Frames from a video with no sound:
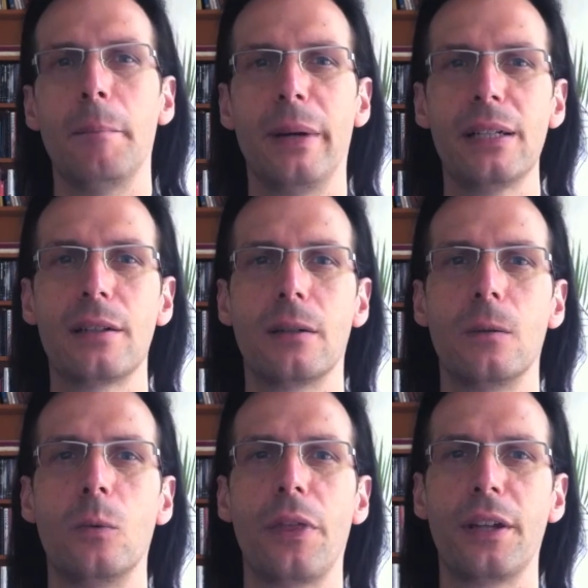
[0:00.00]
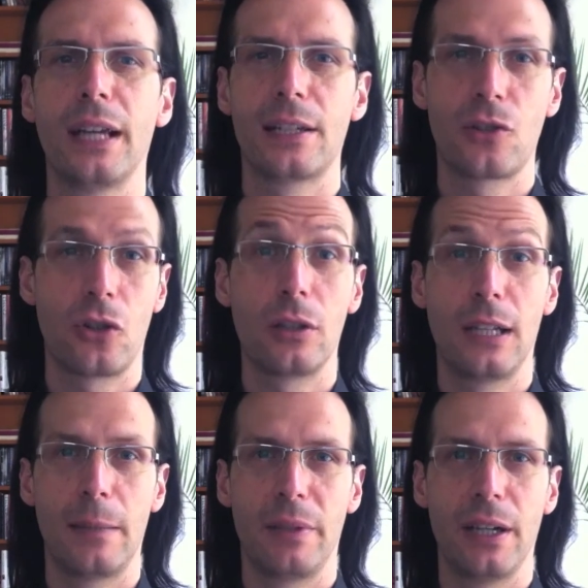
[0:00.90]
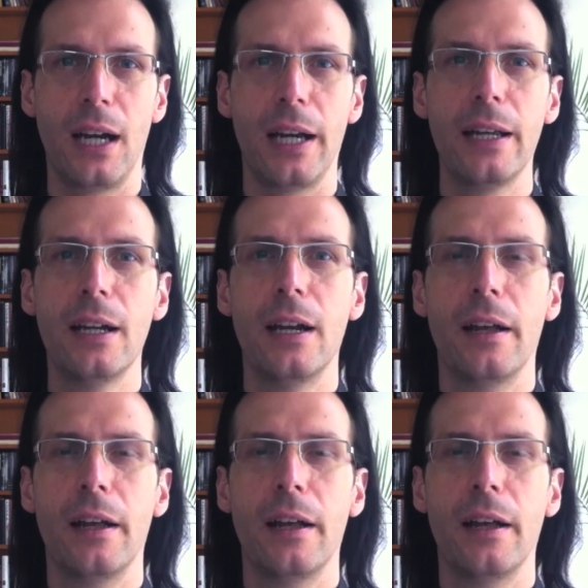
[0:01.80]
But with an external API,